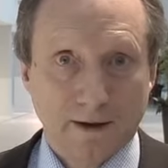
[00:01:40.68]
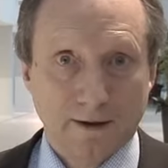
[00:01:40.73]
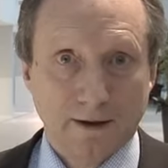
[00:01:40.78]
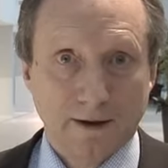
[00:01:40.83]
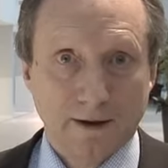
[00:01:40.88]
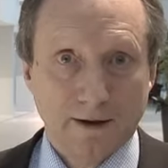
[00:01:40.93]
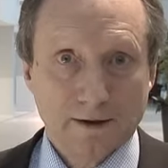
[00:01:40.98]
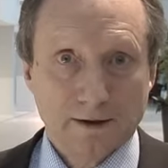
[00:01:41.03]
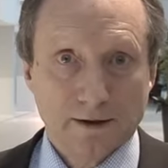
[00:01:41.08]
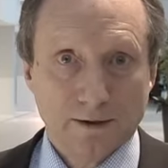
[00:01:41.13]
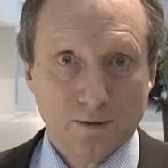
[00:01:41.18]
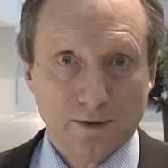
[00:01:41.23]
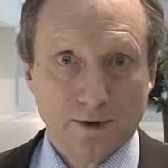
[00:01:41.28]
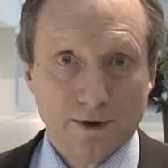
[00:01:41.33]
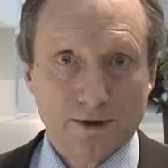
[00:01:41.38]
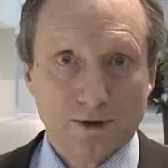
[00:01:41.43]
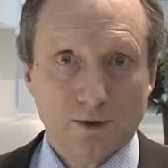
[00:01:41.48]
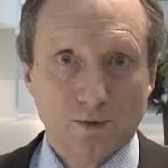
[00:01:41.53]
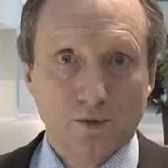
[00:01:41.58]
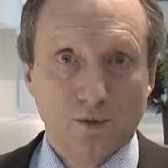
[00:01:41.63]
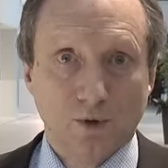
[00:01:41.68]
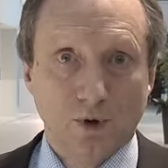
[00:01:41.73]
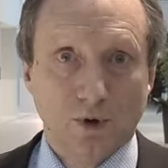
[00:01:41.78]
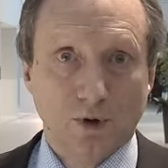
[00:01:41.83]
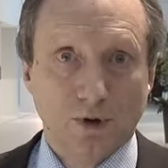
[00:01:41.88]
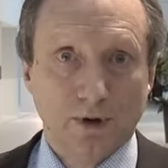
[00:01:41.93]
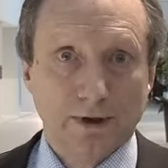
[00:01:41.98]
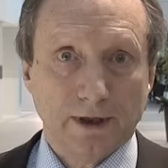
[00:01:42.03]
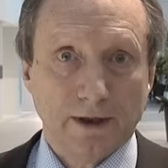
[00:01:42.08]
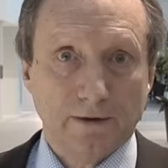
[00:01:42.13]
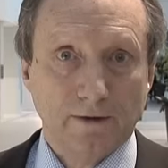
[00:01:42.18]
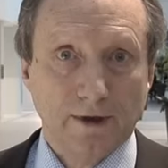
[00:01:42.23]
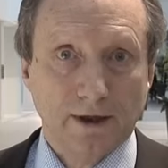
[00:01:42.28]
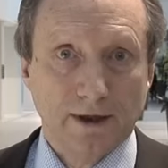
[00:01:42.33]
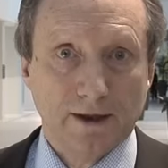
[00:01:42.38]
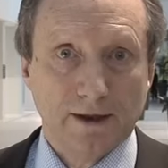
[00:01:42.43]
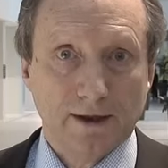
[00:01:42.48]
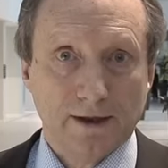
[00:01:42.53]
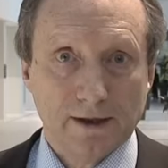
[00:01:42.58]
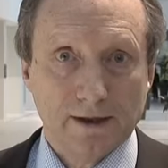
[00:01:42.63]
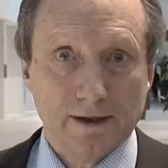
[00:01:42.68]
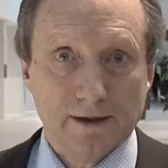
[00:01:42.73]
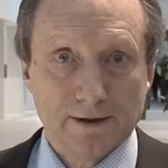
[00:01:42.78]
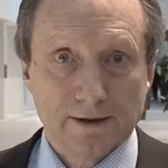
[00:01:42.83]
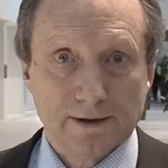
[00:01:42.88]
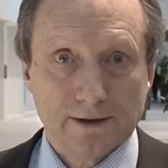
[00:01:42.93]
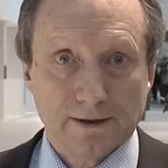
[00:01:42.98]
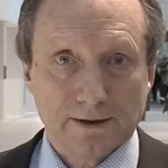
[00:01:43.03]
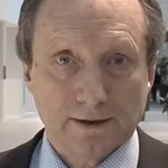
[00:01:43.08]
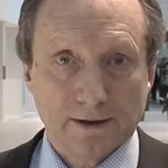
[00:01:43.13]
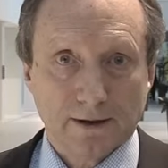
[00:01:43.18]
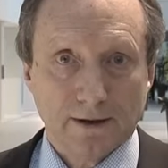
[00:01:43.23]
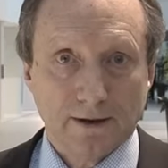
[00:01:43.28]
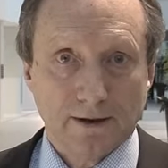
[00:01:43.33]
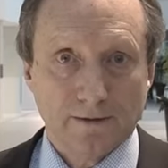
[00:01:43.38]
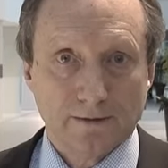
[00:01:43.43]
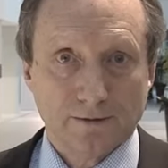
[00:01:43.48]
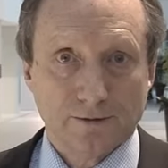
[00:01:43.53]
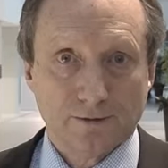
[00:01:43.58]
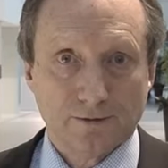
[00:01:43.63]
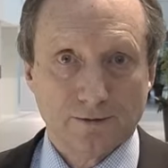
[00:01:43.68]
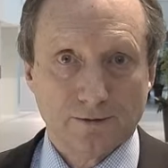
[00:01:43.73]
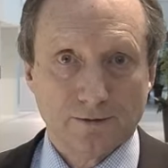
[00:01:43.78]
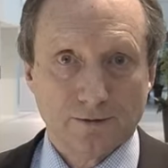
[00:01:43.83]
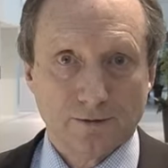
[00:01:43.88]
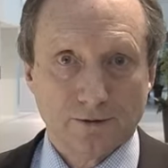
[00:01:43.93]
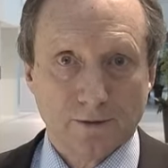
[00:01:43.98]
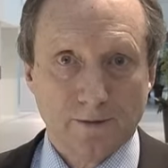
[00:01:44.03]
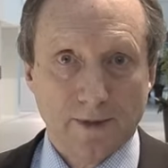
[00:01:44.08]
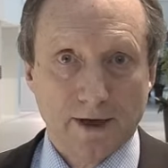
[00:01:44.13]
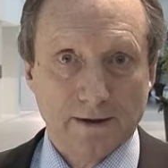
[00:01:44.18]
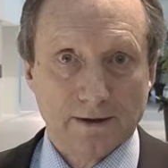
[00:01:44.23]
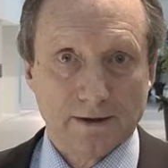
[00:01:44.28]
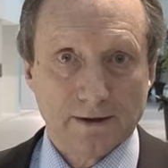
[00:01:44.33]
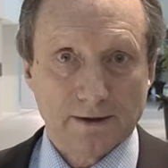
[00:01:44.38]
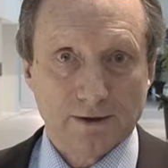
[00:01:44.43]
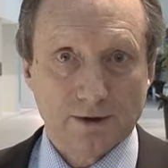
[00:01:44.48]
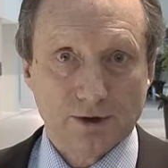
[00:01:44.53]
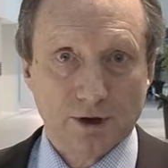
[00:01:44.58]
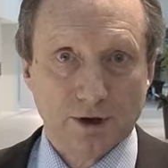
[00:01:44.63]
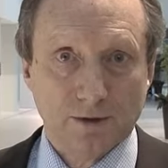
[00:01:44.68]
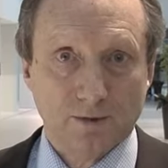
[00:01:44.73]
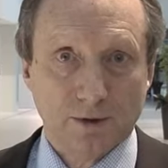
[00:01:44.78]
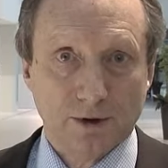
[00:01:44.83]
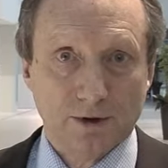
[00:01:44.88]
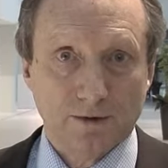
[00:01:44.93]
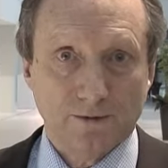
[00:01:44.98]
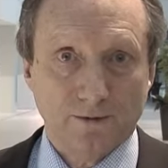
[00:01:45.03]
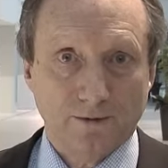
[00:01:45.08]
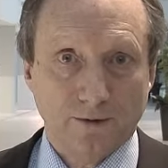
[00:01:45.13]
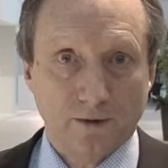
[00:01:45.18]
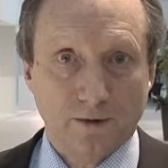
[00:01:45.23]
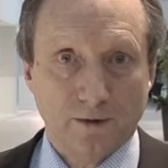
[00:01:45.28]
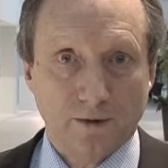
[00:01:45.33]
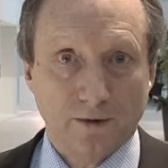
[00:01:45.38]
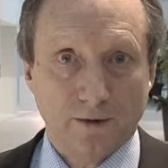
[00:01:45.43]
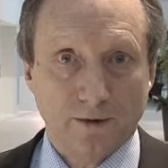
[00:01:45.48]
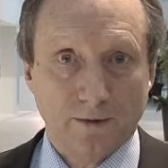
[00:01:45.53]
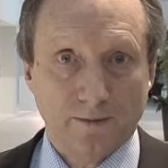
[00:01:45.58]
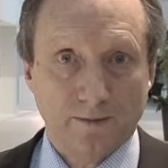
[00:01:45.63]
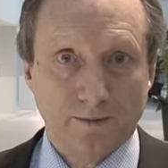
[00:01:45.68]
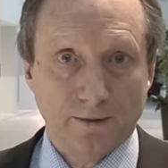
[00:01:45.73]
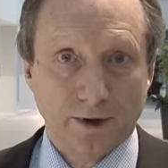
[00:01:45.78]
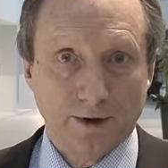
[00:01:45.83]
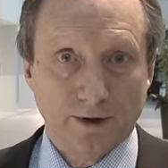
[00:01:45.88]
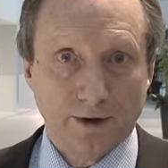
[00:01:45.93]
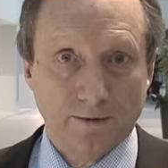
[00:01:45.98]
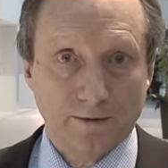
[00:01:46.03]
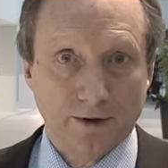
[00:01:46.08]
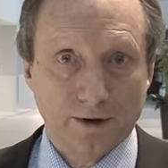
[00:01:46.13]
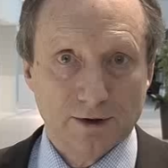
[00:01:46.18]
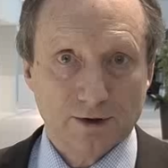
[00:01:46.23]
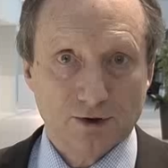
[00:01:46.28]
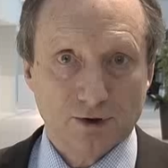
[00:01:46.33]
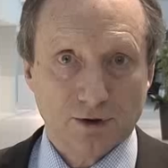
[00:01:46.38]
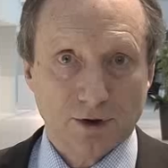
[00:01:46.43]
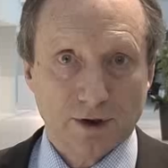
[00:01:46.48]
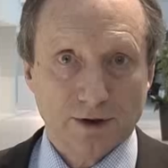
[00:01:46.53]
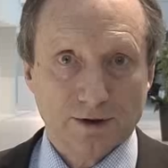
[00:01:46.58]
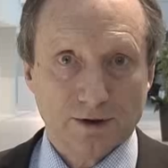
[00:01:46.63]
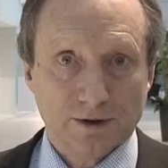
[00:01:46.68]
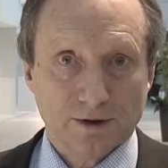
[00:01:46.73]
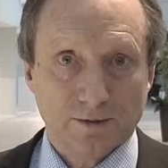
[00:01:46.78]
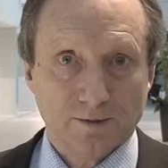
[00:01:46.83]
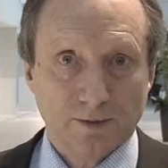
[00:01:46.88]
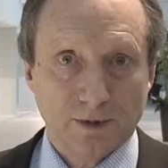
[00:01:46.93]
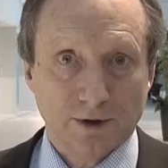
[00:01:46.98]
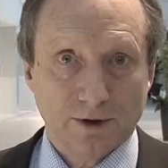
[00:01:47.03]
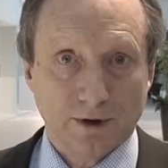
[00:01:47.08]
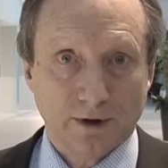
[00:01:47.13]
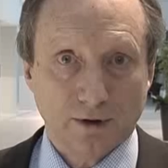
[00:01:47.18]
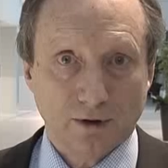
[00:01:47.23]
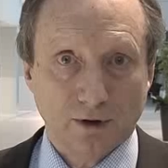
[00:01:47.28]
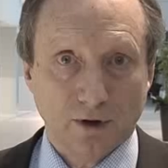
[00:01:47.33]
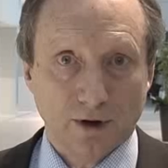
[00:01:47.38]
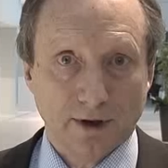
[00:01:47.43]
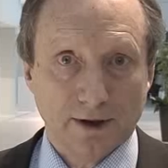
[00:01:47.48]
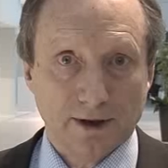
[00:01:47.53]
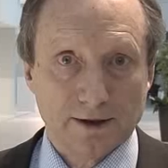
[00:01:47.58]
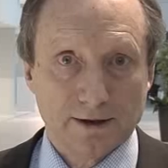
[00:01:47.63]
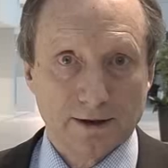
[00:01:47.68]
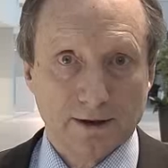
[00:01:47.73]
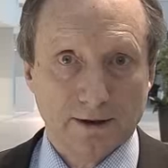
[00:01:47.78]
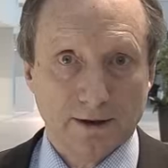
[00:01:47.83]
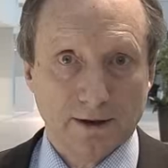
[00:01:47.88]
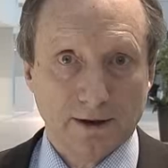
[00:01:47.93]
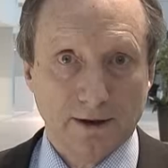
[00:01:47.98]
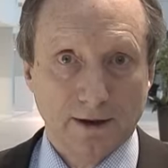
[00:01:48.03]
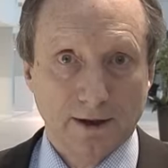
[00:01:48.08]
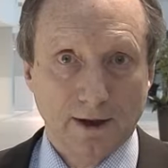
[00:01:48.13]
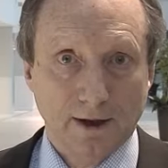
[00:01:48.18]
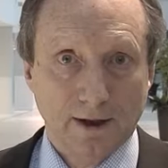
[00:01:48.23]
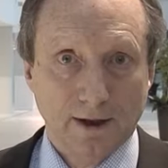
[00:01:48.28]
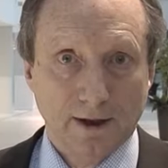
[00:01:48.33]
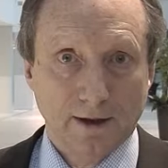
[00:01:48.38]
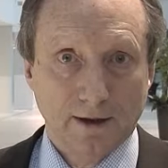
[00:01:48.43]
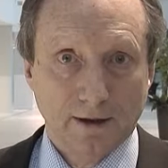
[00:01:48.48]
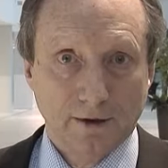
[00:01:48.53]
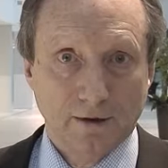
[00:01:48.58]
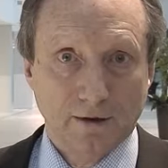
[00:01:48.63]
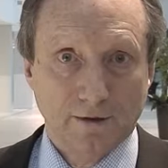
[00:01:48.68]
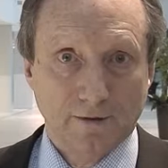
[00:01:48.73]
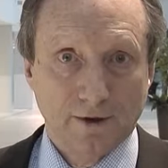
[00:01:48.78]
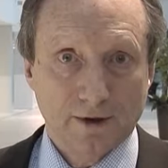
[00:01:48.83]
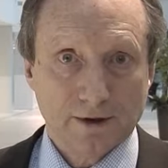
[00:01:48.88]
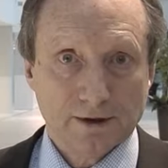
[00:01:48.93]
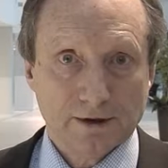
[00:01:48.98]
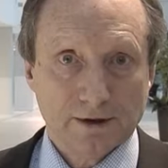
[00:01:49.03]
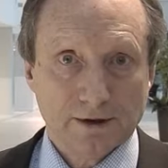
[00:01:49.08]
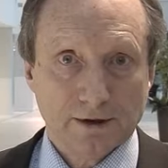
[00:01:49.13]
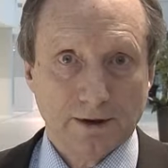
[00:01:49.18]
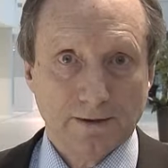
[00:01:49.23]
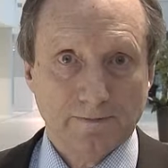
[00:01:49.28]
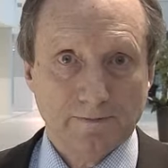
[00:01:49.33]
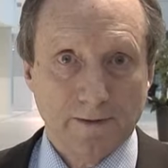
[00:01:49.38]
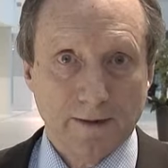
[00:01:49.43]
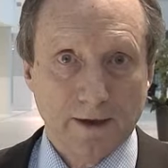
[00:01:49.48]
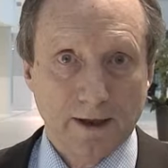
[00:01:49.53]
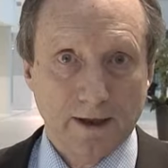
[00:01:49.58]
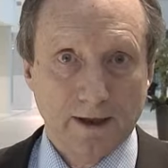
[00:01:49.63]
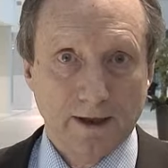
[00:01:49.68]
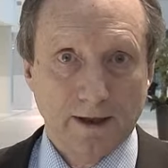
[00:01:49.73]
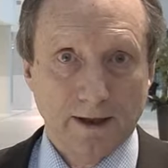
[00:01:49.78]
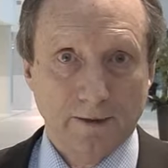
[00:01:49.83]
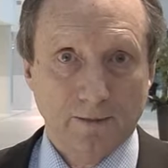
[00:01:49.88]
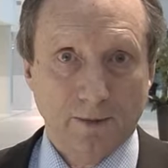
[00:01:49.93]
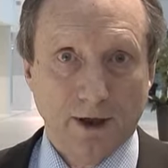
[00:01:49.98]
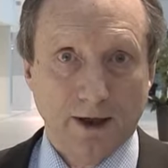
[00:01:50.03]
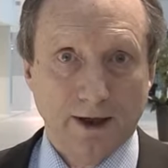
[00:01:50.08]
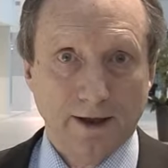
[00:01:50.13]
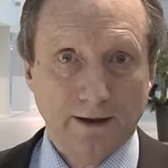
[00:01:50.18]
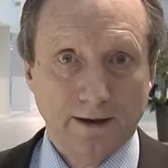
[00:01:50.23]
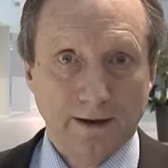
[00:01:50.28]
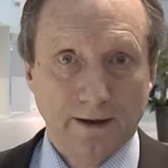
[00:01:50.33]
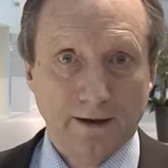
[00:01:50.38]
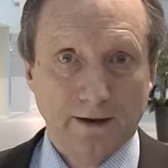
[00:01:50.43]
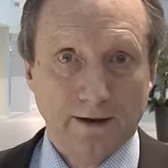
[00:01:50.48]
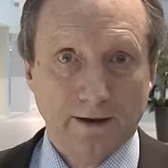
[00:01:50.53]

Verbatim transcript: The, so this award really is a tremendous achievement for not only this trust but our colleagues in the university nearby.